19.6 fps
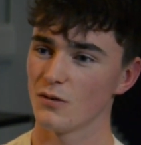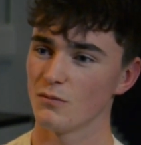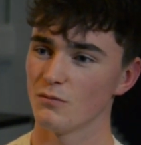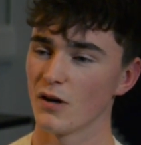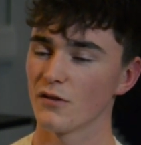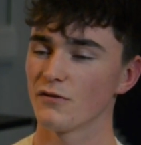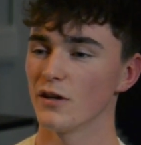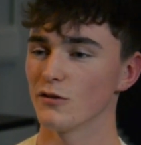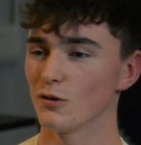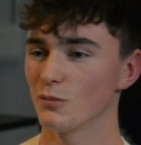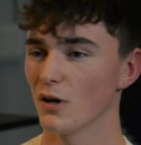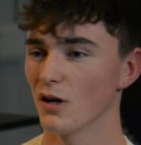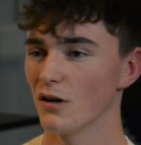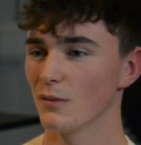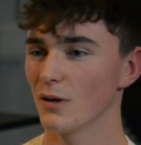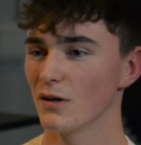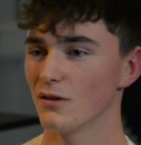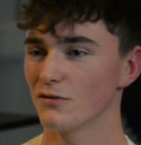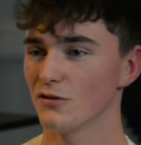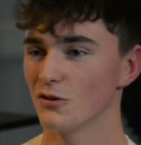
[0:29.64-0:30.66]
my favourite part
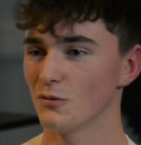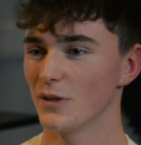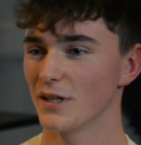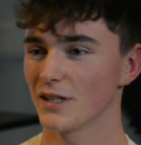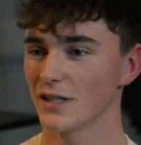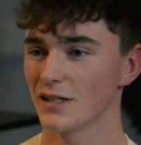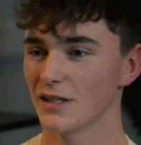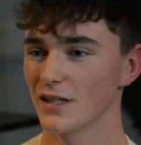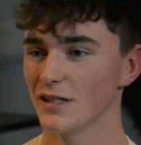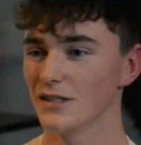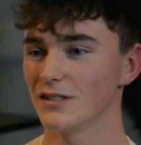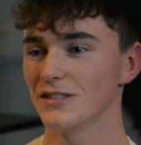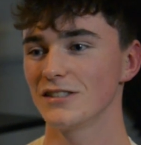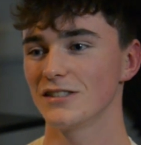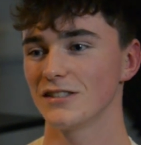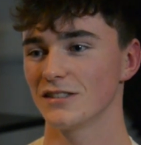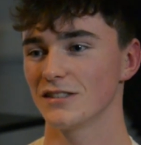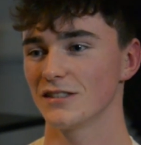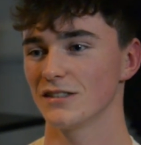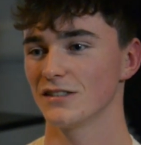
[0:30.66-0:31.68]
about filmmaking
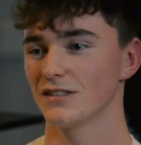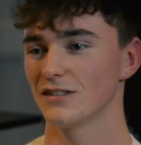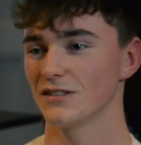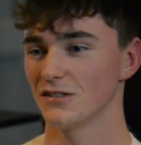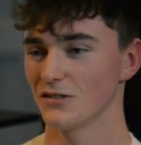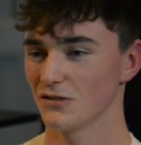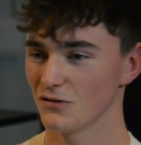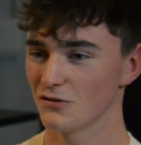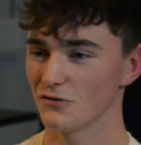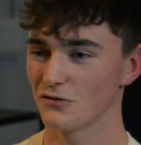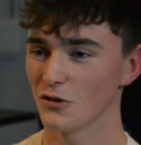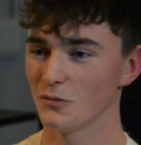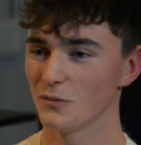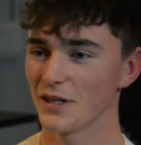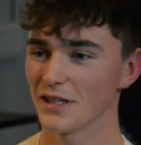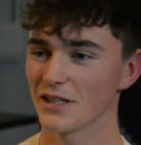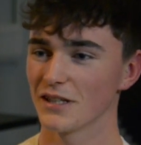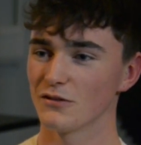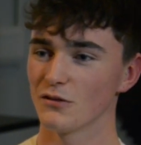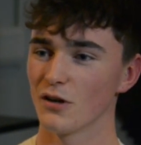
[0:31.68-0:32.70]
is
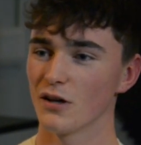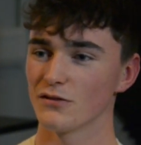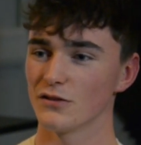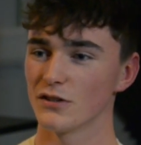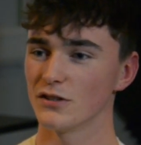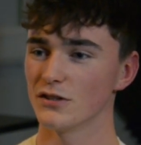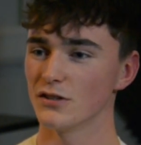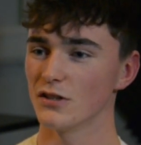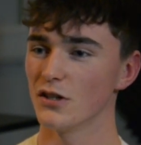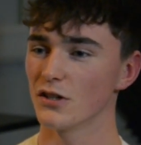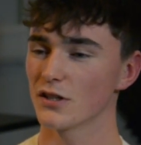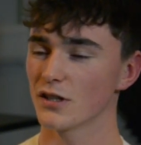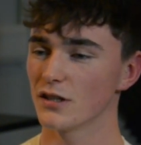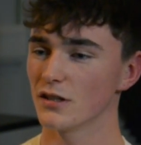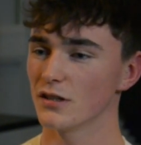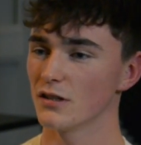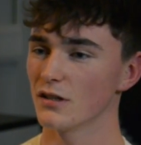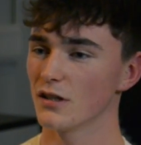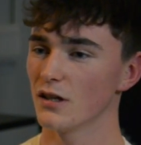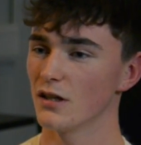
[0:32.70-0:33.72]
filmmaking rather than
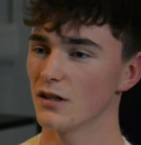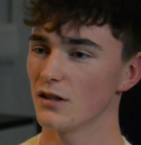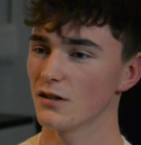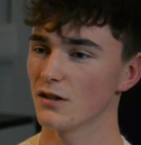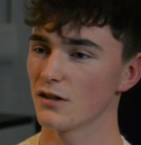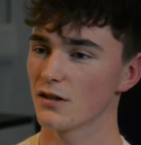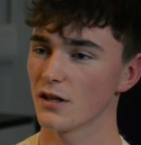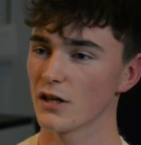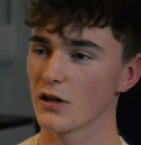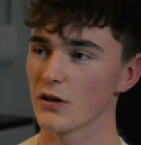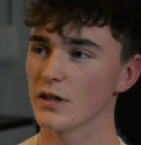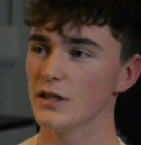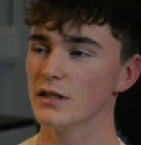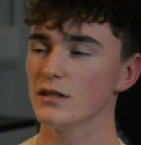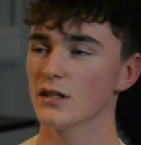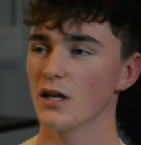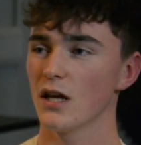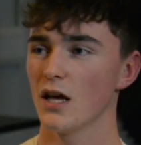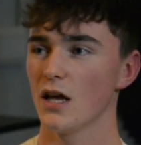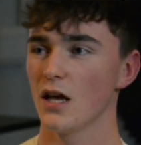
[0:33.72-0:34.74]
looking at the
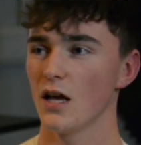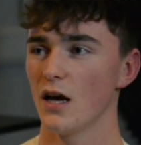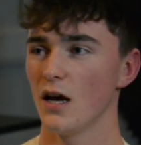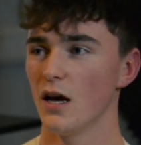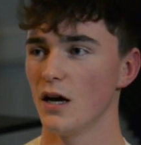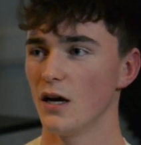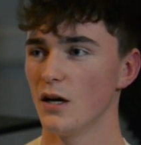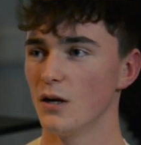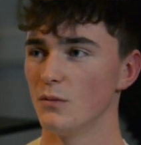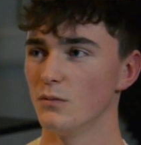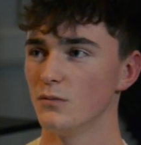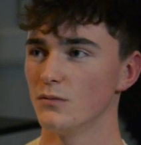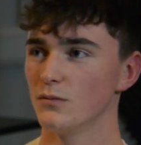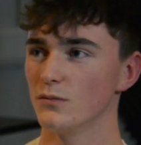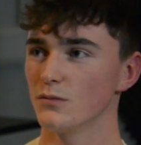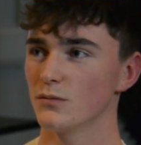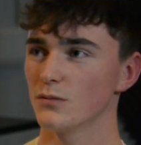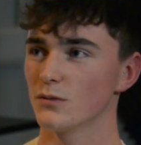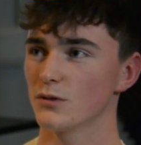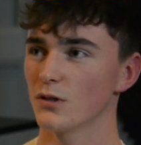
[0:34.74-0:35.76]
theories.
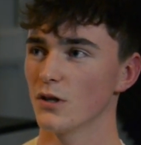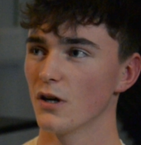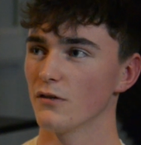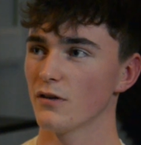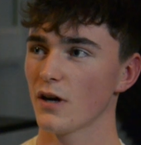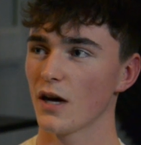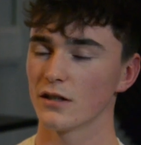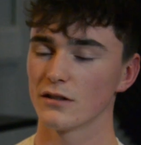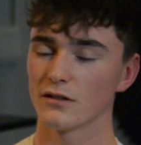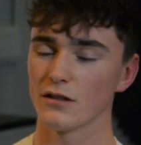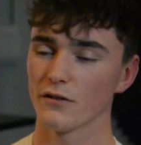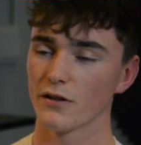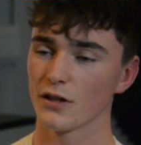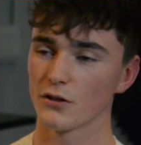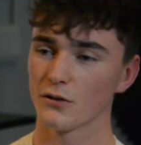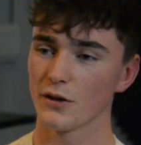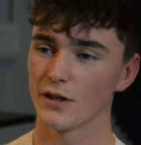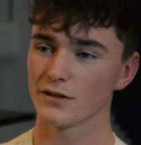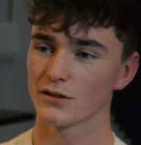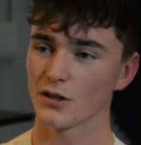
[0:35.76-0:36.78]
So I've had a
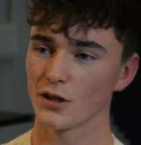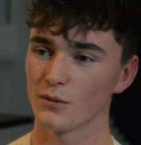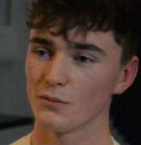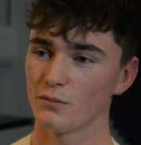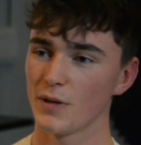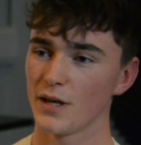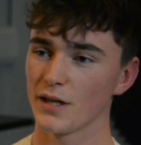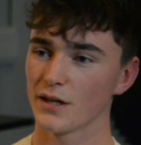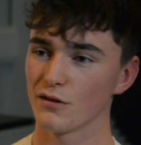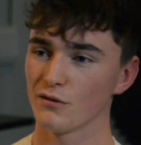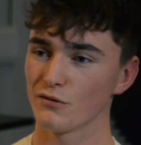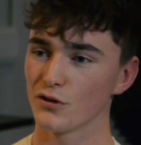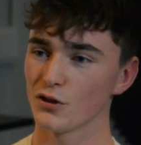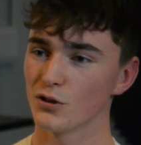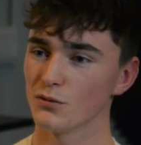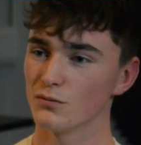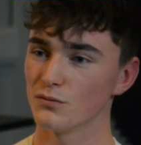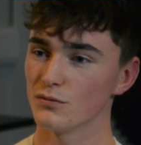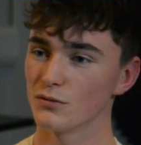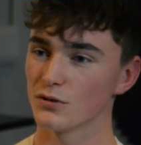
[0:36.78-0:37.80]
great time making
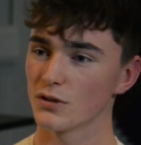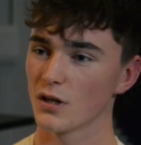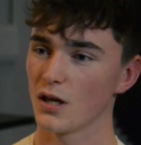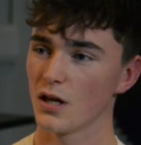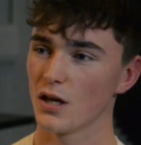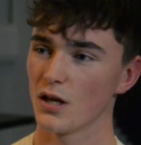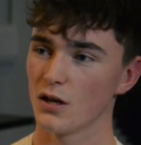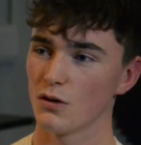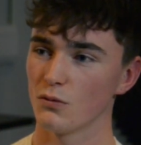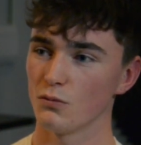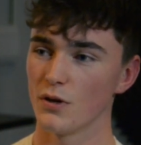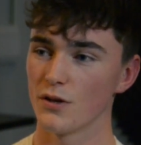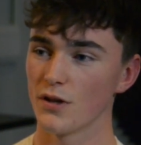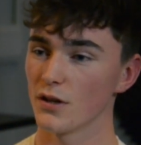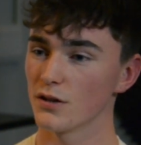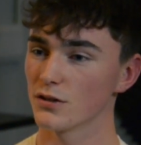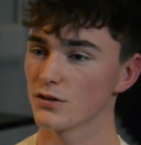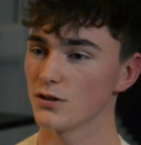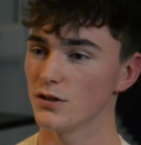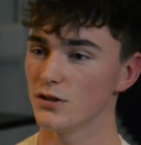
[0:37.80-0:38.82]
films with
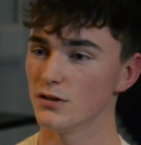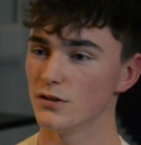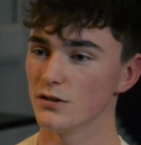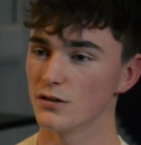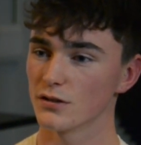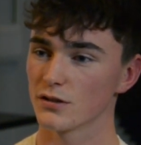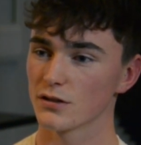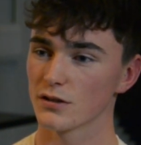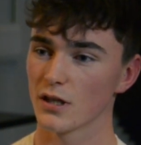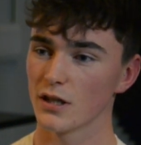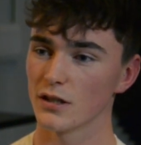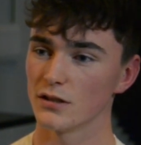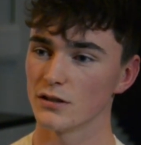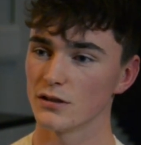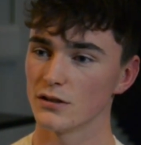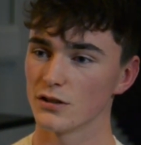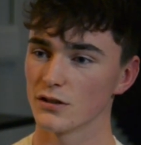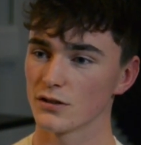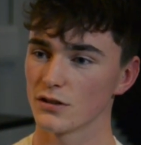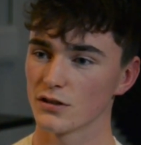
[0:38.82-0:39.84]
other students
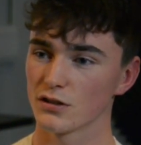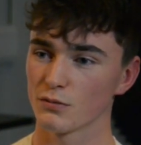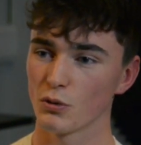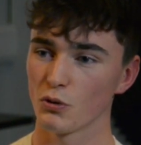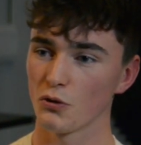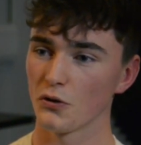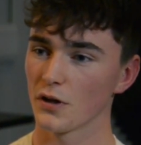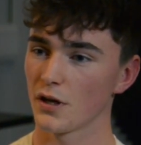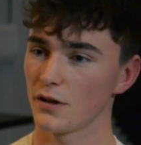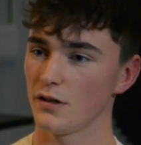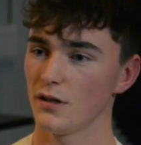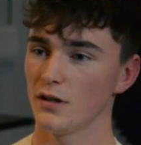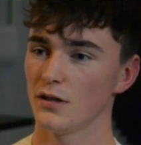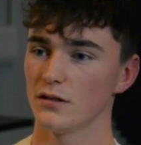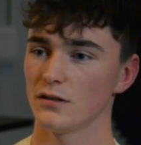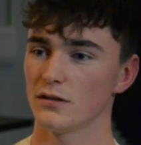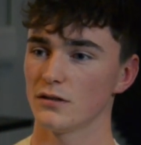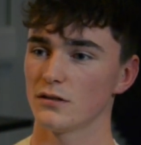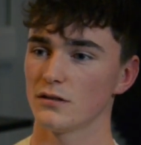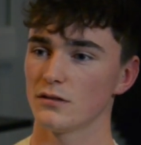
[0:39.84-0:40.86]
and just exploring
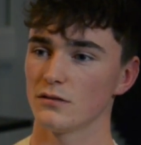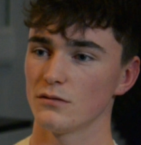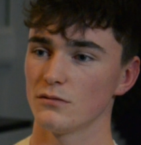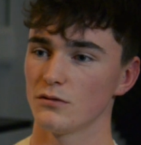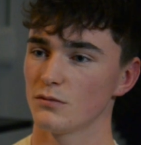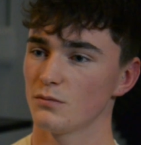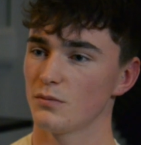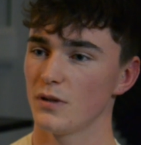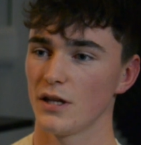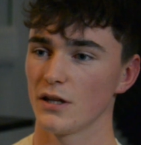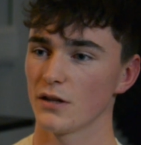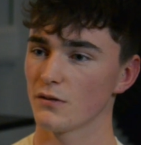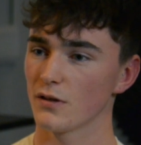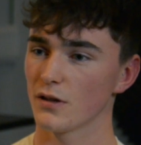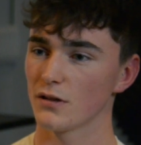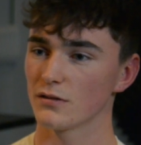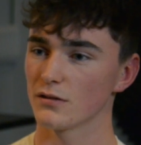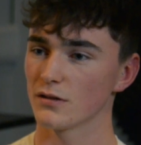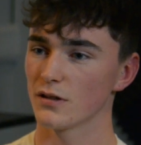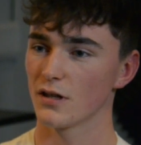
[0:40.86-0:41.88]
ideas and just playing
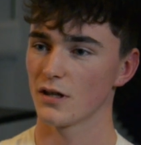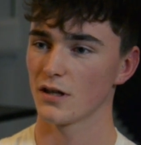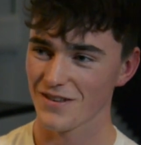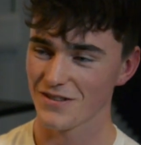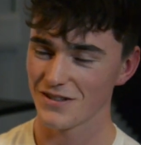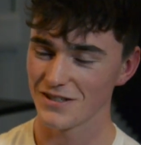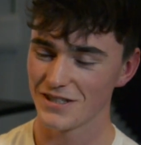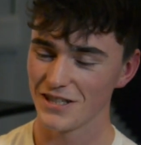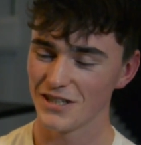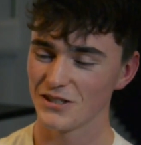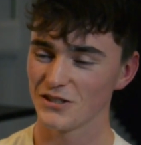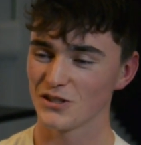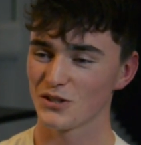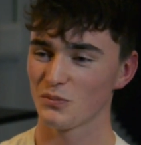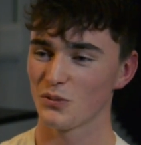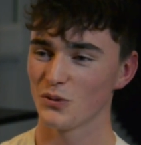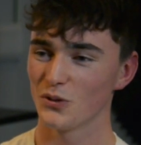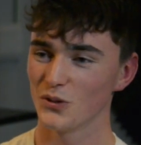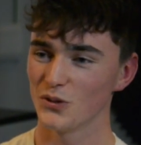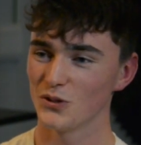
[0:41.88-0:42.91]
around. The teaching
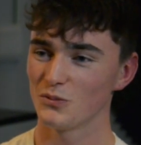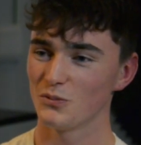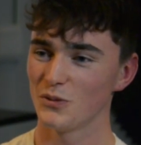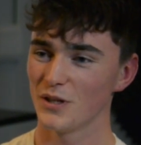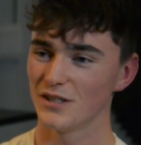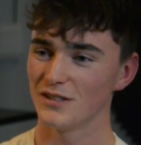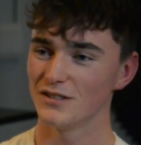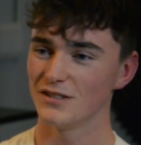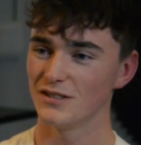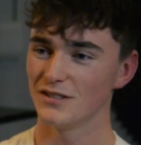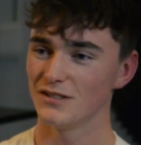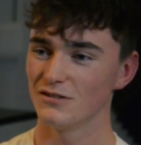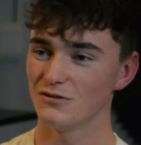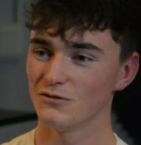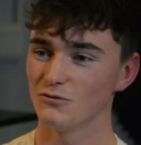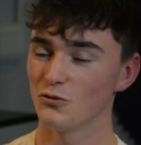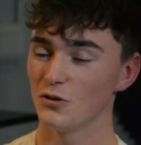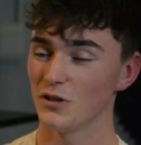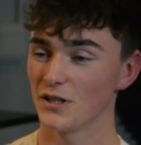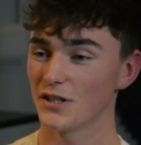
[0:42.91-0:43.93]
support has been
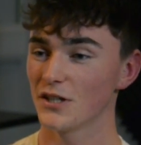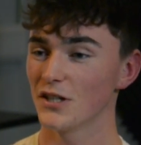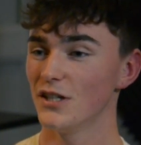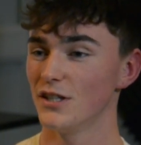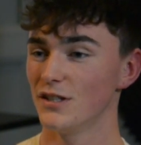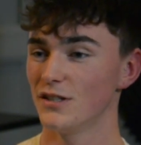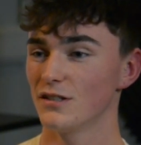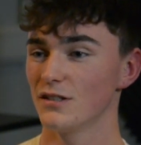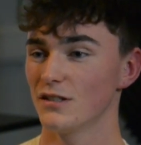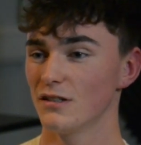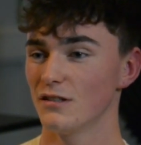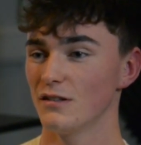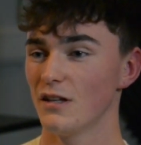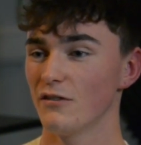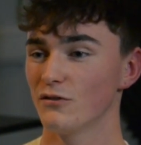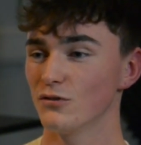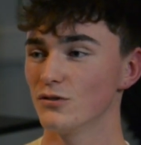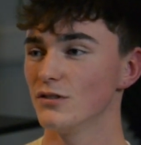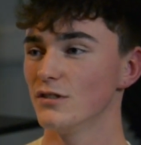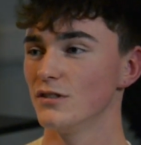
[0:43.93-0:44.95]
really good.
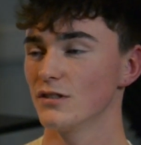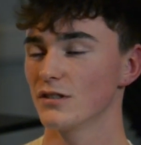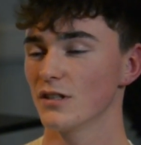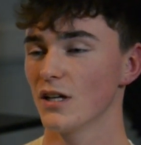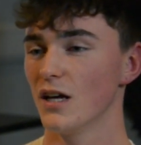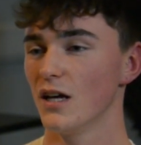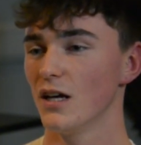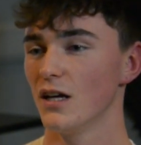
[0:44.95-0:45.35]
Everyone's